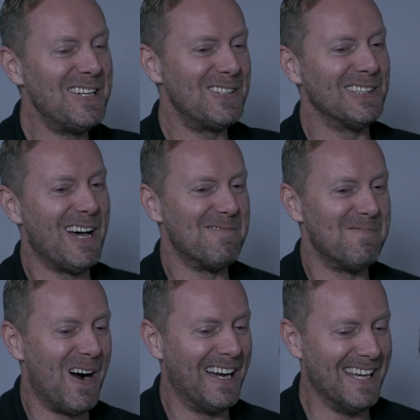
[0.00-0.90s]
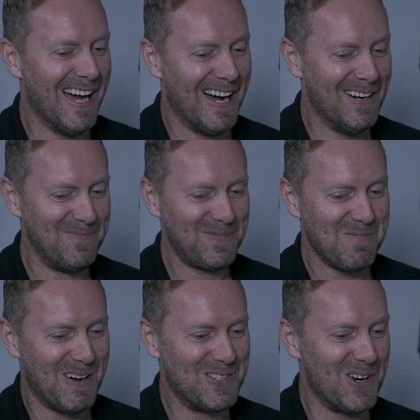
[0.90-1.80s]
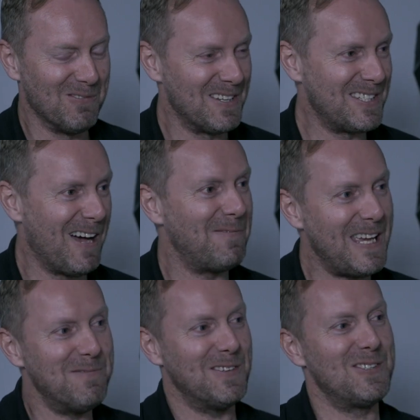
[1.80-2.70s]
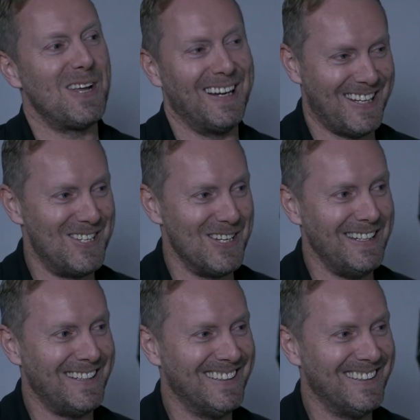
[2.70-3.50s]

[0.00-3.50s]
do love my uh, my genre stuff if it's tongue in cheek.